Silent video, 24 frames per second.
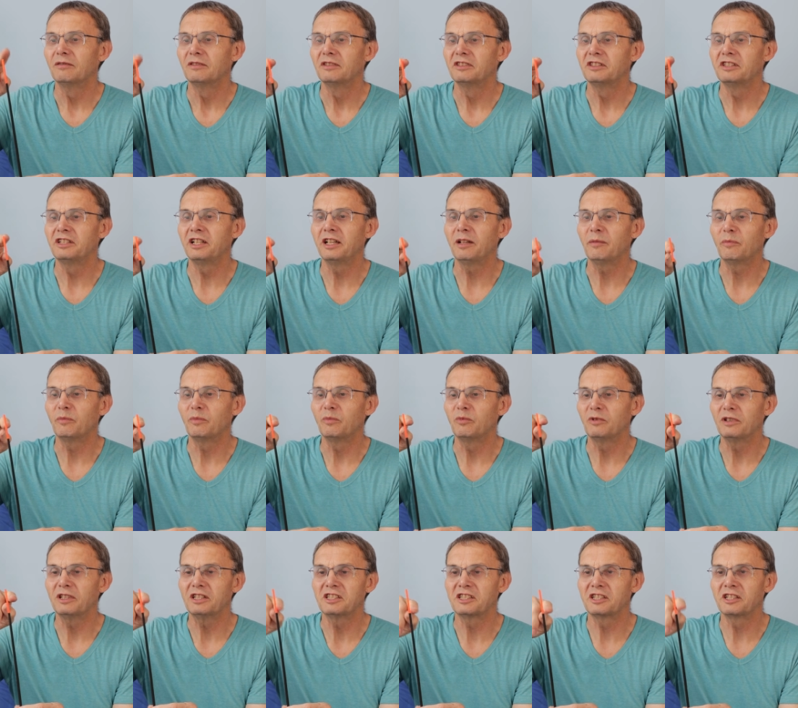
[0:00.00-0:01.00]
tip
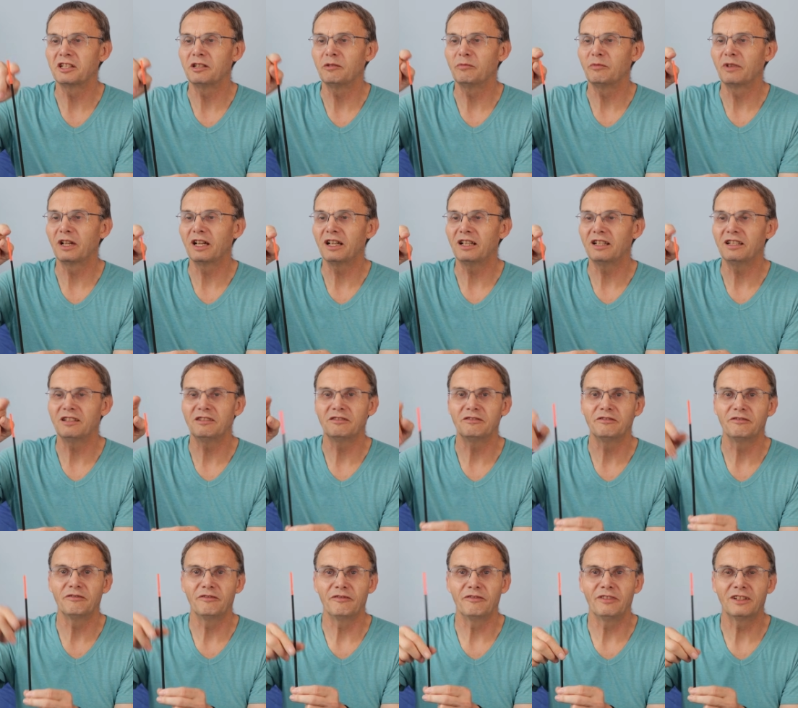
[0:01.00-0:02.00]
with a scoop cut
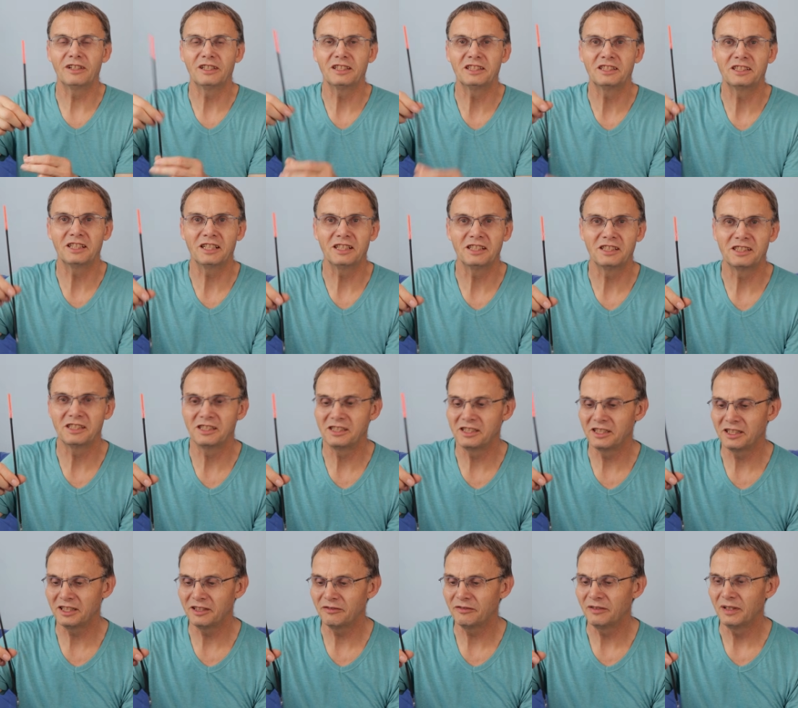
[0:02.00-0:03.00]
off, very
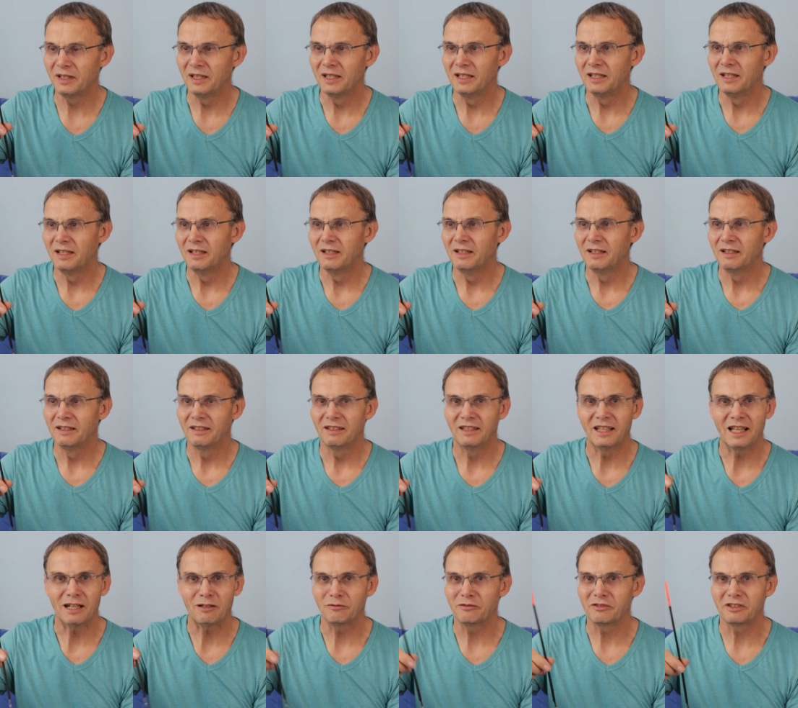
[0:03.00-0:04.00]
sensitive.
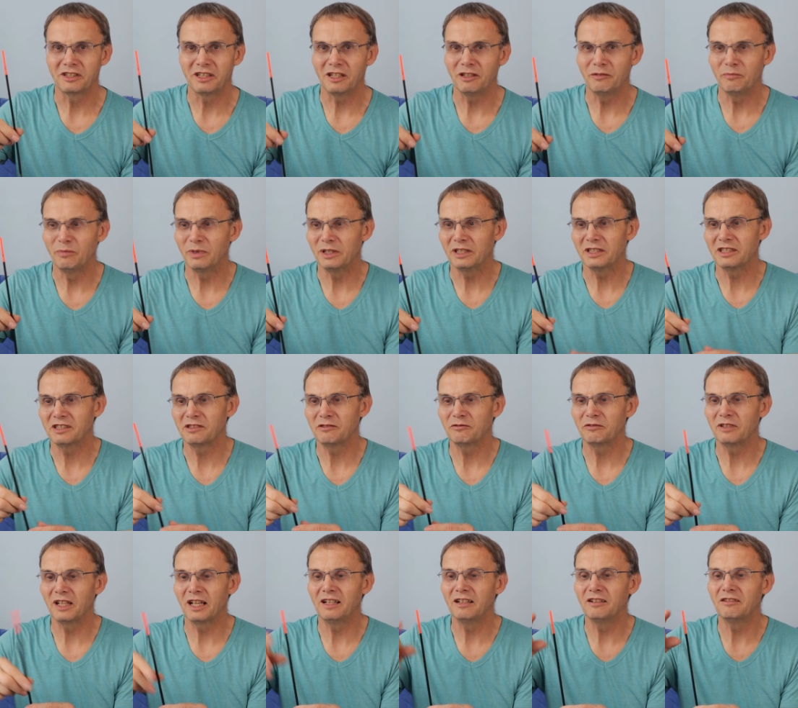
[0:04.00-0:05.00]
That will show bites all
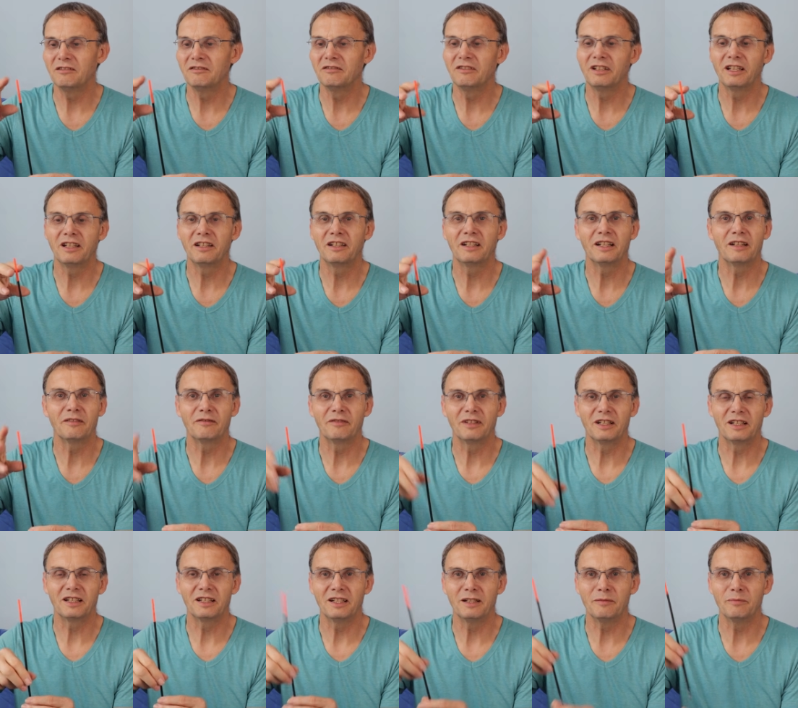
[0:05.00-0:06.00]
day long. You can have
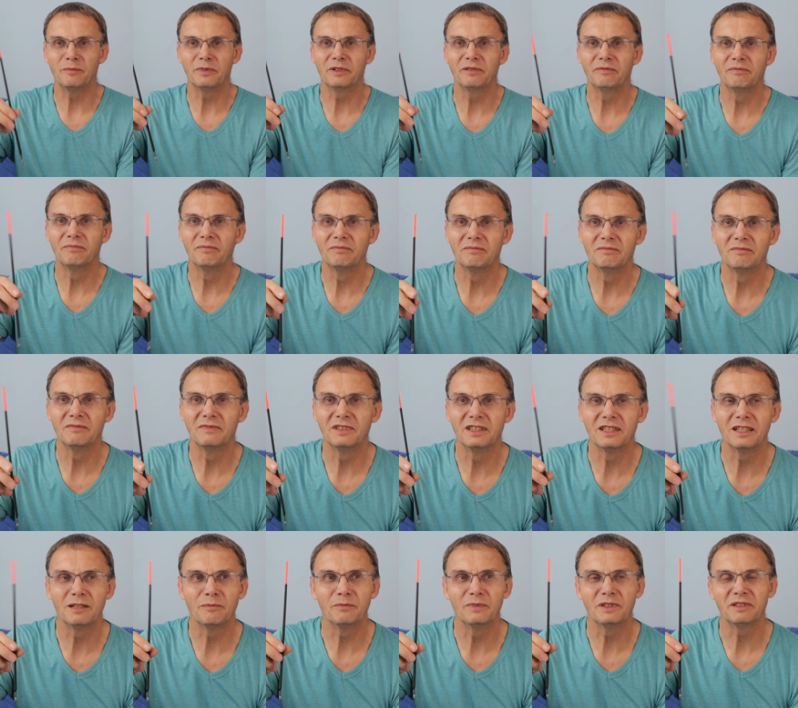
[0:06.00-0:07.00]
like a number
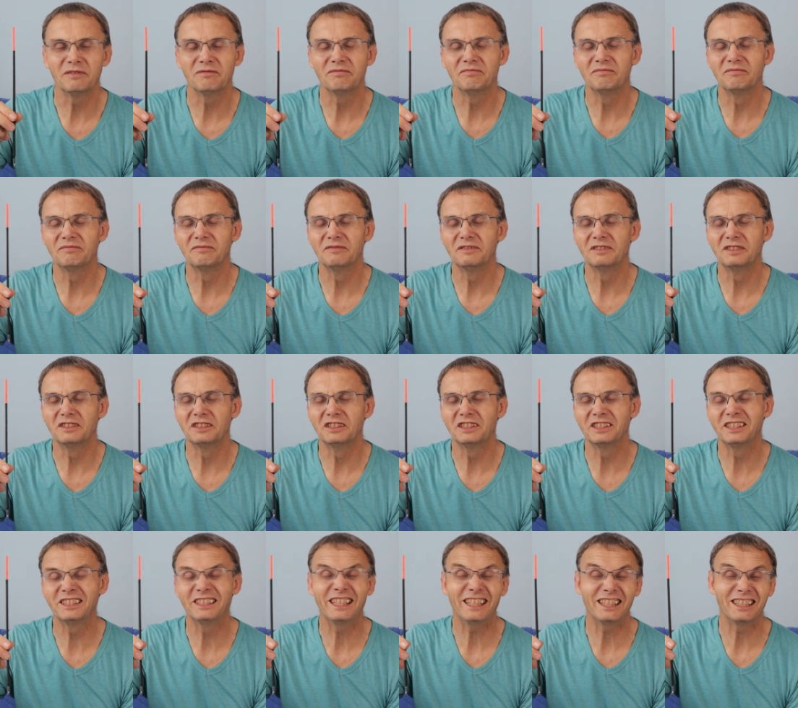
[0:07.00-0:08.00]

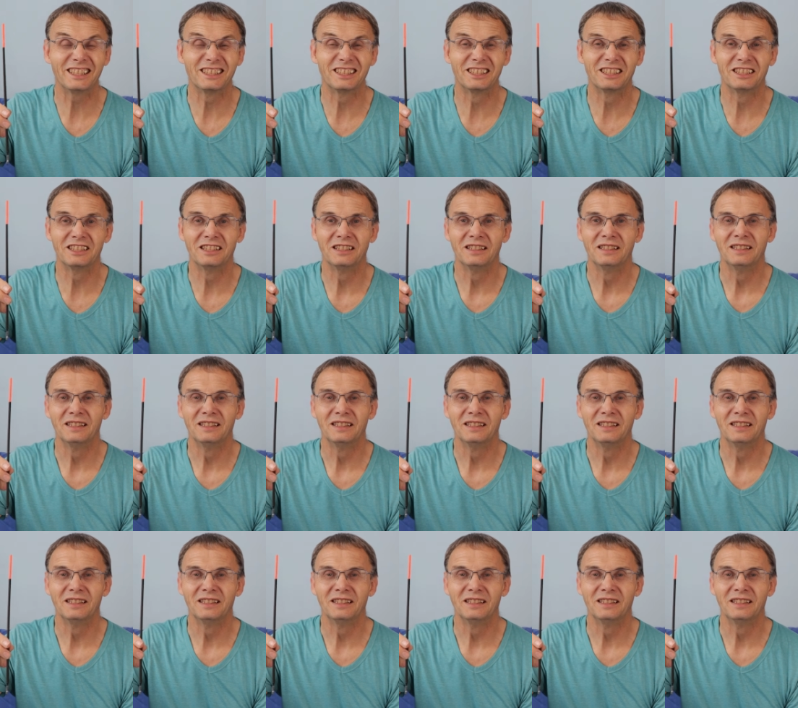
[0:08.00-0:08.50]
6